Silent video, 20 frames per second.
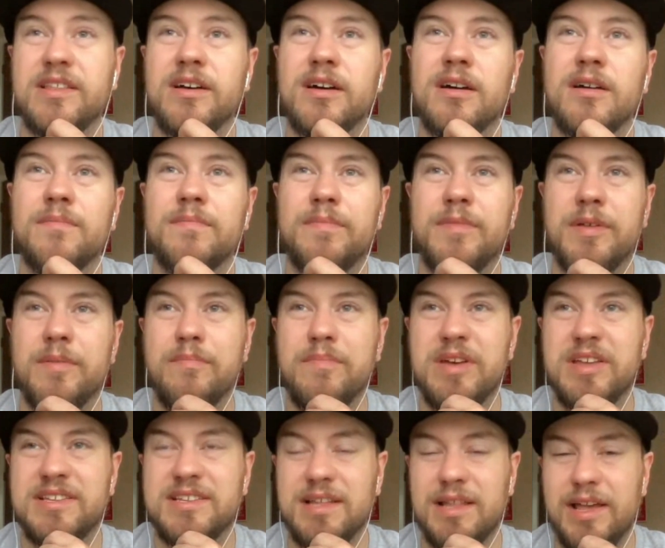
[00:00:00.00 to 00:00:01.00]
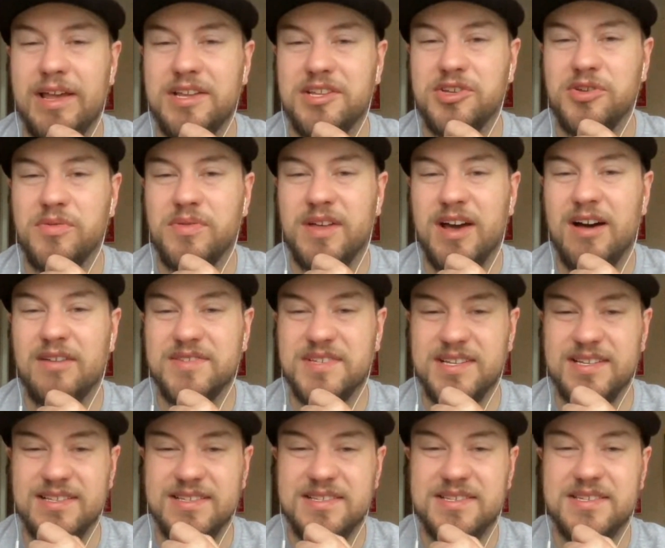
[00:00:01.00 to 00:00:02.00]
the mid to late
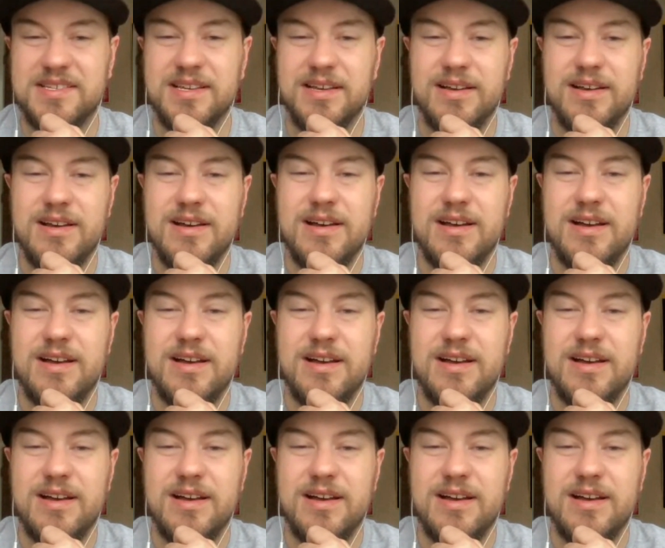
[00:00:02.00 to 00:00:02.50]
2000s.